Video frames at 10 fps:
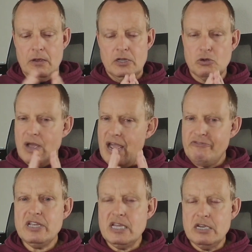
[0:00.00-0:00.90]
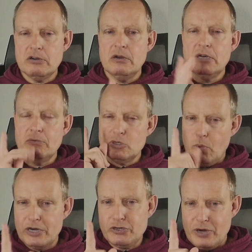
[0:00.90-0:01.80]
So every year there was
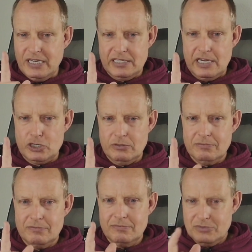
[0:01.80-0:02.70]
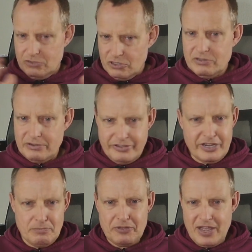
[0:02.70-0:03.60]
1 training session. Let's just like
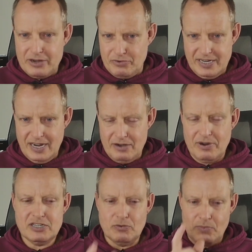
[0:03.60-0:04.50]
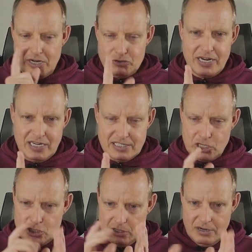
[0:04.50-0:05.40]
think about that right there, right? So 1 training
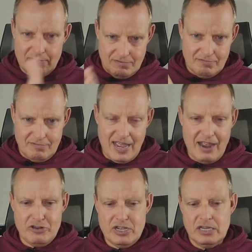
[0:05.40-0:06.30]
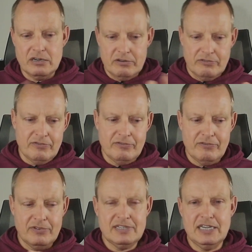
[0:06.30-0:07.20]
session every year,
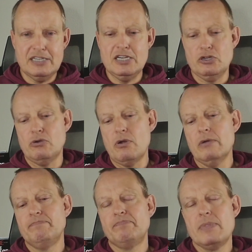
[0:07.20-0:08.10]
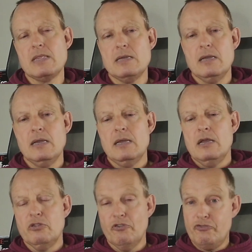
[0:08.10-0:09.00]
6 years in a row.
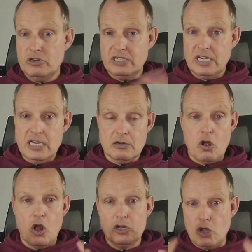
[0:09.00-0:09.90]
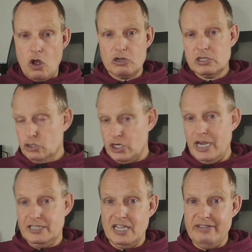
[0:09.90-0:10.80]
The first year, all dogs
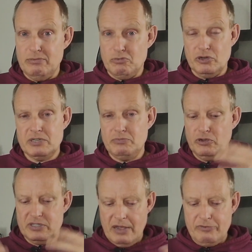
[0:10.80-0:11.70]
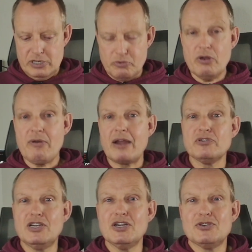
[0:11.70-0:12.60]
chased the kiwi birds because that was a
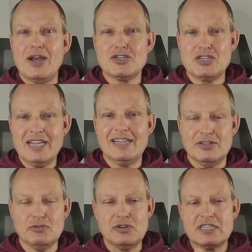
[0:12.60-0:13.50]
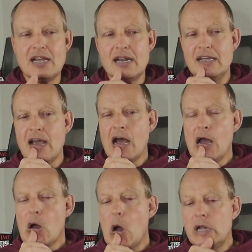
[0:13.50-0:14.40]
prerequisite to actually get into the study.
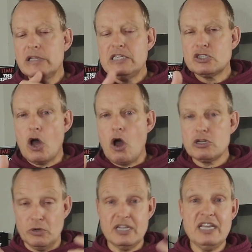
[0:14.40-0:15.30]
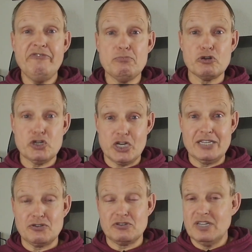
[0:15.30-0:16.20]
All these dogs were kiwi bird chasers.